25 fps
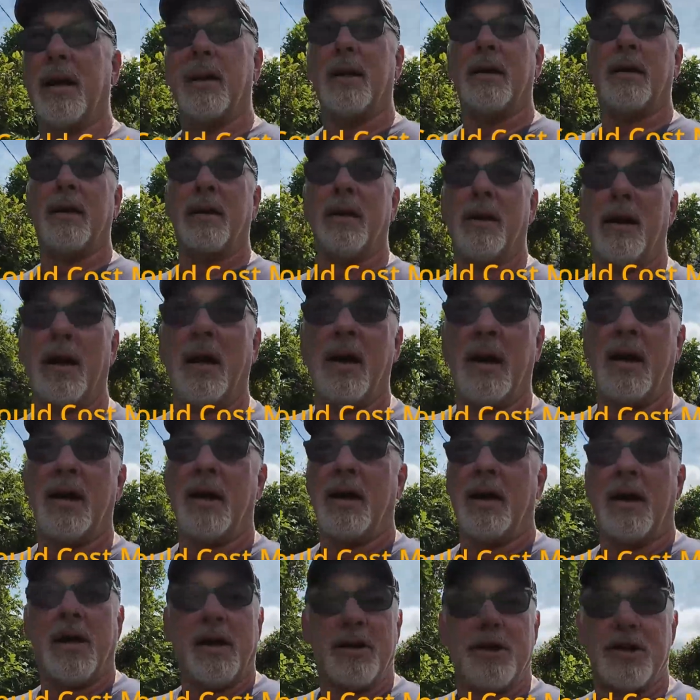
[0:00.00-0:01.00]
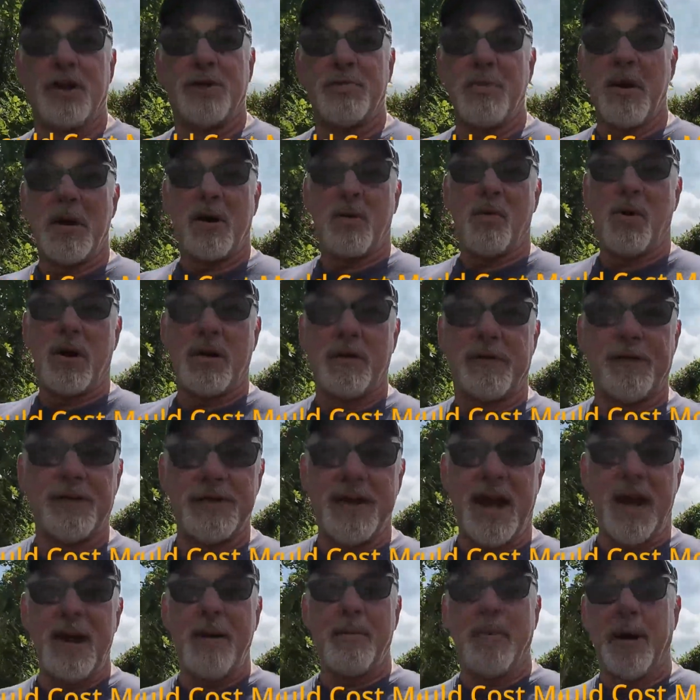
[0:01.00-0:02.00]
and just make a wonderful
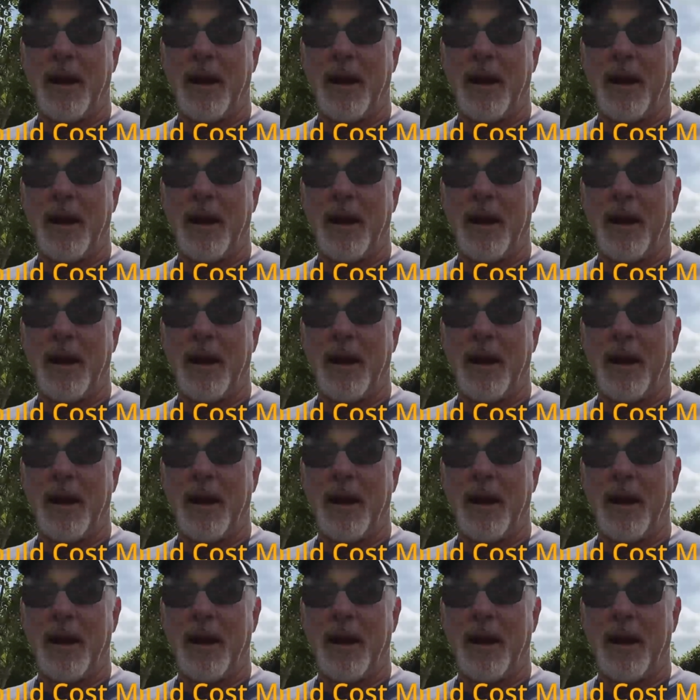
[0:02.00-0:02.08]
day of